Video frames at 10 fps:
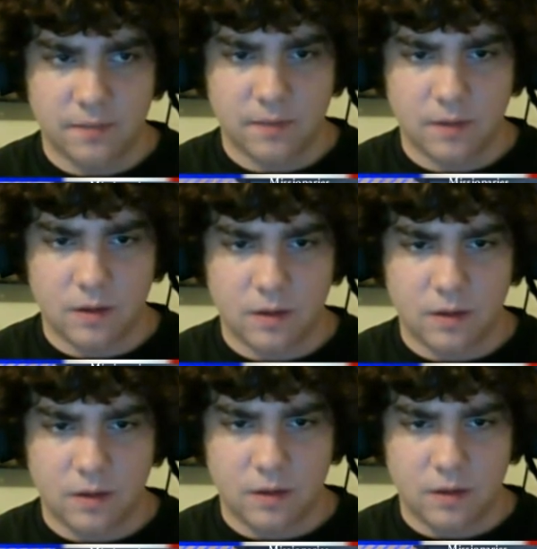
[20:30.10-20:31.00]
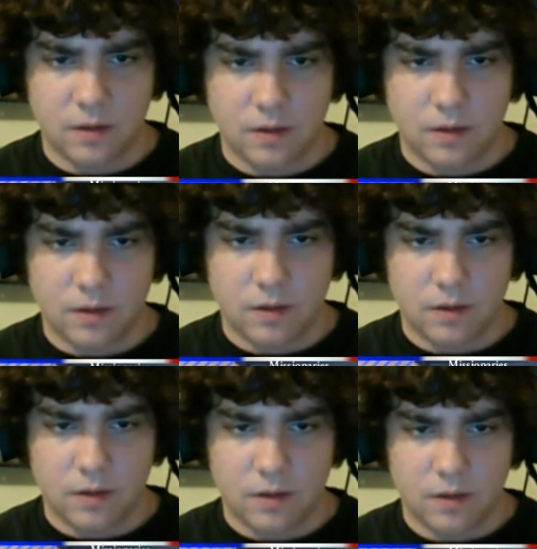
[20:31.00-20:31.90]

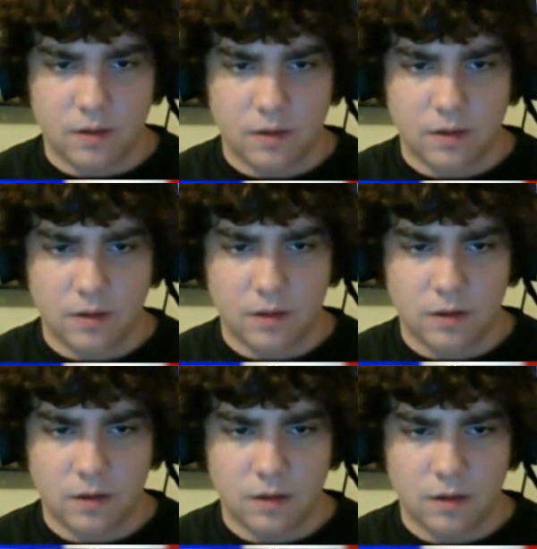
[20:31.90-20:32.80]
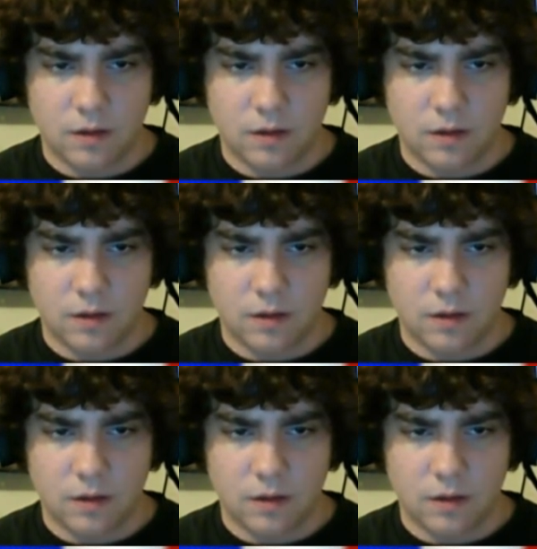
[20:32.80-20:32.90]
(no one is talking)